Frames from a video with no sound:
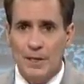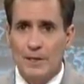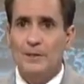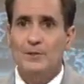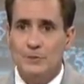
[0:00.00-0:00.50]

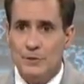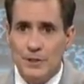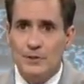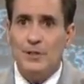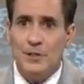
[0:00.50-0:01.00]
he's
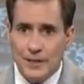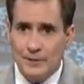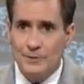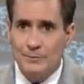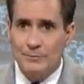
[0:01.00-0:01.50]
the
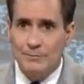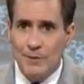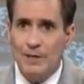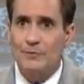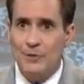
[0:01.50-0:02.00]
elected
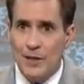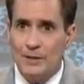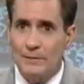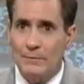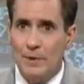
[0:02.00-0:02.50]
head of
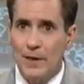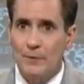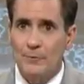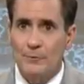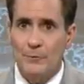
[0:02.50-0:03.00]
state,
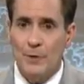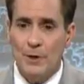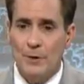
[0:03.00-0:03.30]
and